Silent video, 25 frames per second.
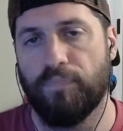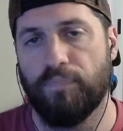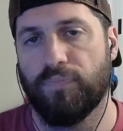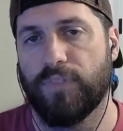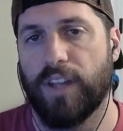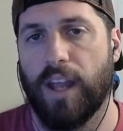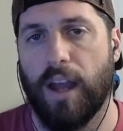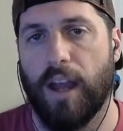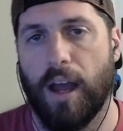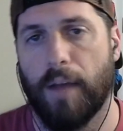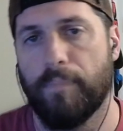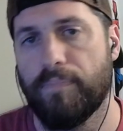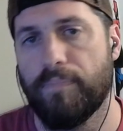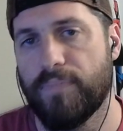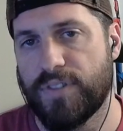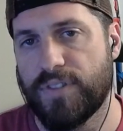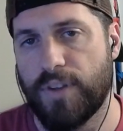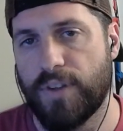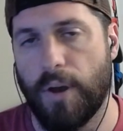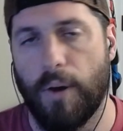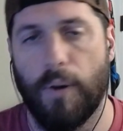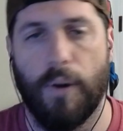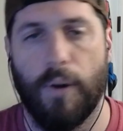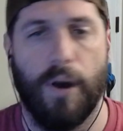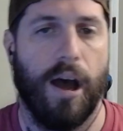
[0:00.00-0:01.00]
Yeah,
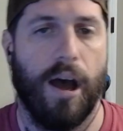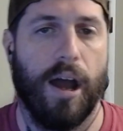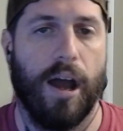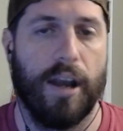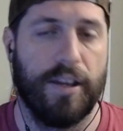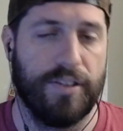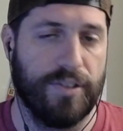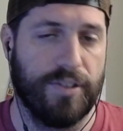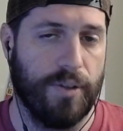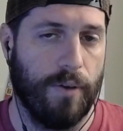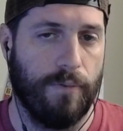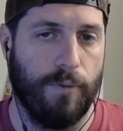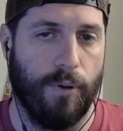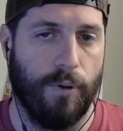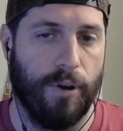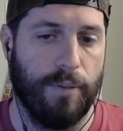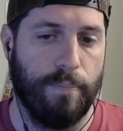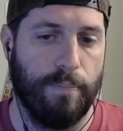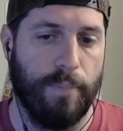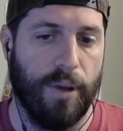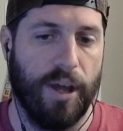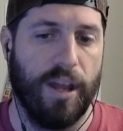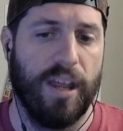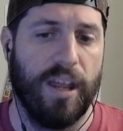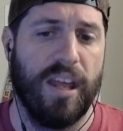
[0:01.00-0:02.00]
so on and so forth.
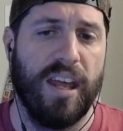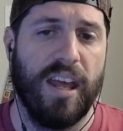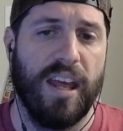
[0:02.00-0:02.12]
But